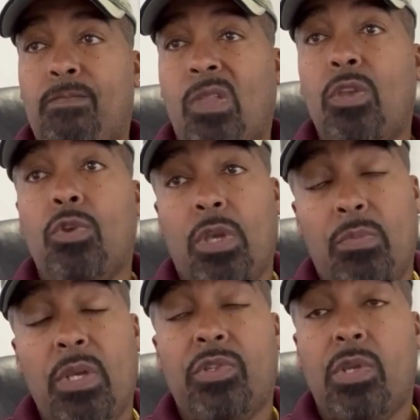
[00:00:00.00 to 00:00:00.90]
You could
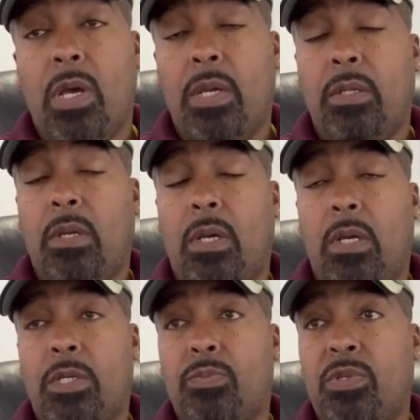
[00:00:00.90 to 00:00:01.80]
be assigned
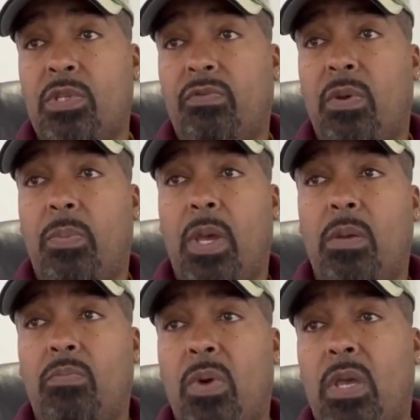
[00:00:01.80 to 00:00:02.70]
specific pay
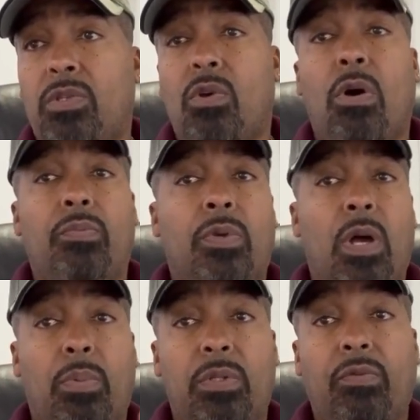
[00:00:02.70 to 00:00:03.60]
based on a
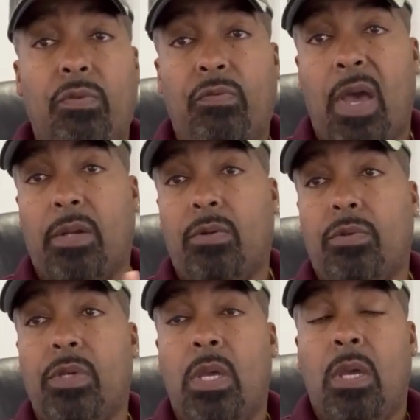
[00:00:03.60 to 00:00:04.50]
couple of different factors.